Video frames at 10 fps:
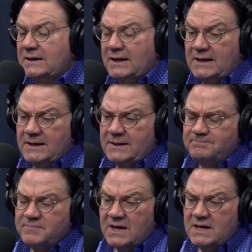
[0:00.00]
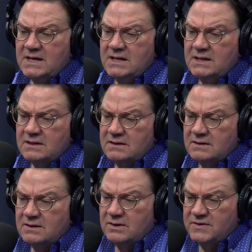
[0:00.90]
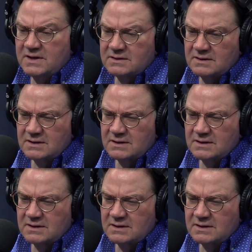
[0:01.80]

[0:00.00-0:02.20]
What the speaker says: Mm-hmm. Then